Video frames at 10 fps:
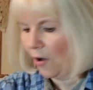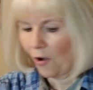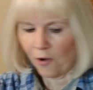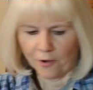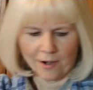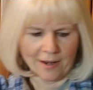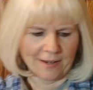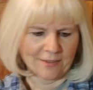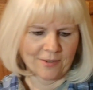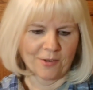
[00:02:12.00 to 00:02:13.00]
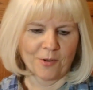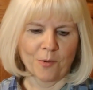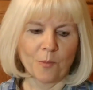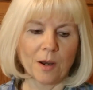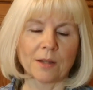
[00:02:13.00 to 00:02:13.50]
all right.
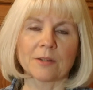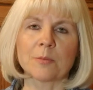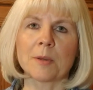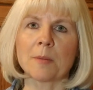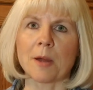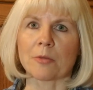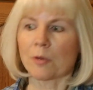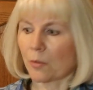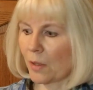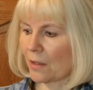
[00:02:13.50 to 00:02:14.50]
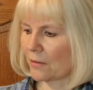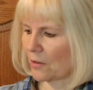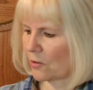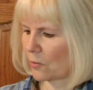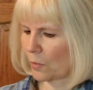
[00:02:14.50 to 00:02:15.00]
Well, it's been about 3 weeks
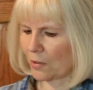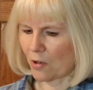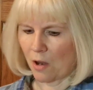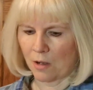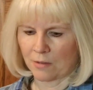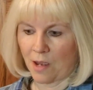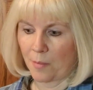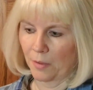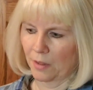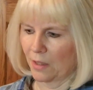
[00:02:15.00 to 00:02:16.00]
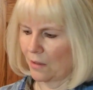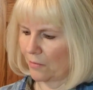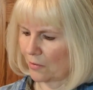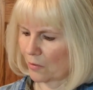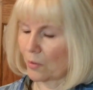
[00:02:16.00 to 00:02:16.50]
since we talked, I believe.
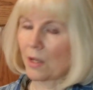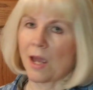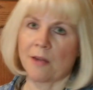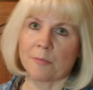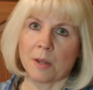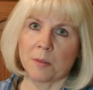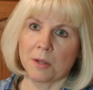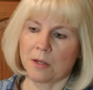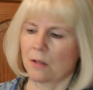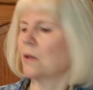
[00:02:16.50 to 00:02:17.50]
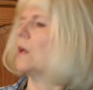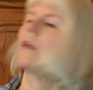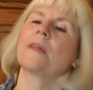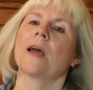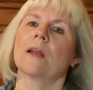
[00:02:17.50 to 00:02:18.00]
3.5 maybe.
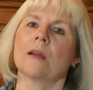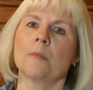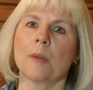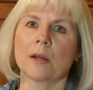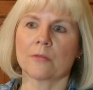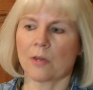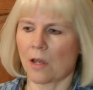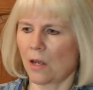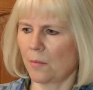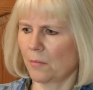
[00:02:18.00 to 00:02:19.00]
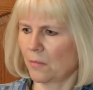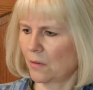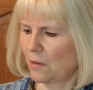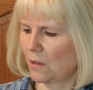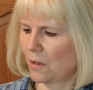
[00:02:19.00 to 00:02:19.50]
In that amount of time,
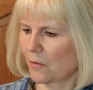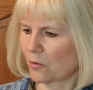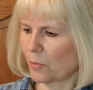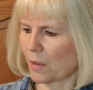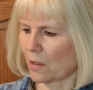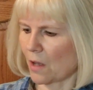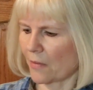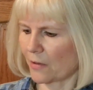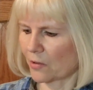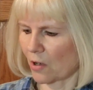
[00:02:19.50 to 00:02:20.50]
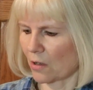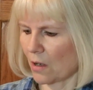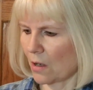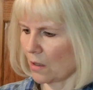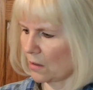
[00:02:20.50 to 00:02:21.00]
there's been a lot that's gone
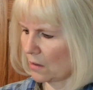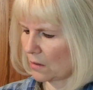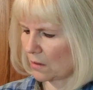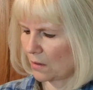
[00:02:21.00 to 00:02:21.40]
on.